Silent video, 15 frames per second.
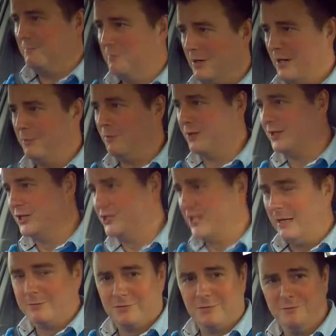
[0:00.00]
by one of the
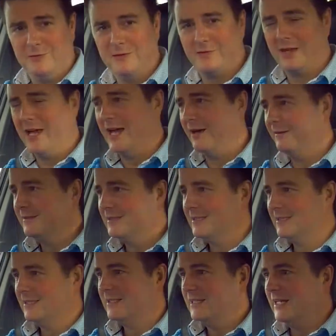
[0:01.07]
chaps from Fifth Gear,
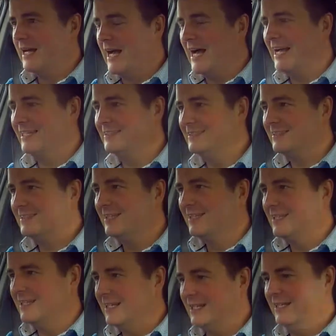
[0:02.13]
and
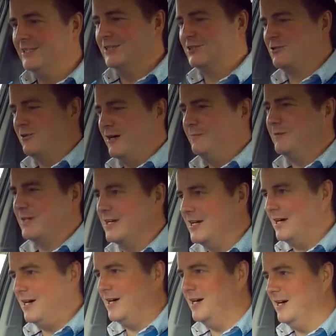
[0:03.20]
he described the
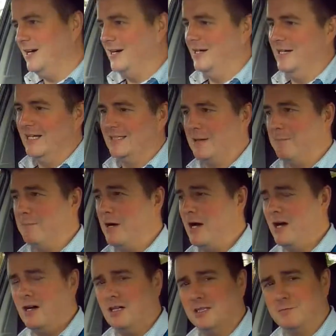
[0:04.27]
car as a
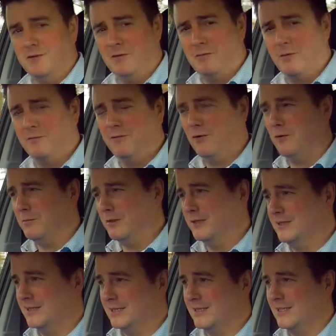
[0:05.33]
pass for
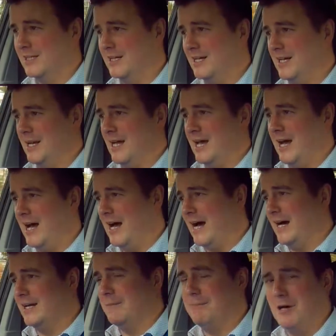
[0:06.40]
performance
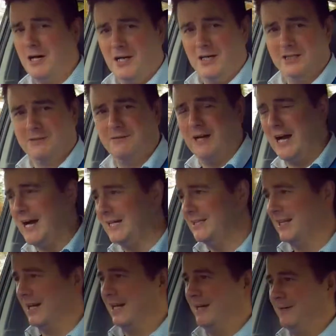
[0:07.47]
and a pass for
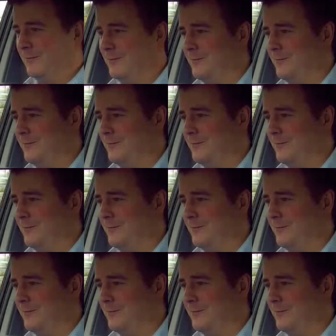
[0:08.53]
handling.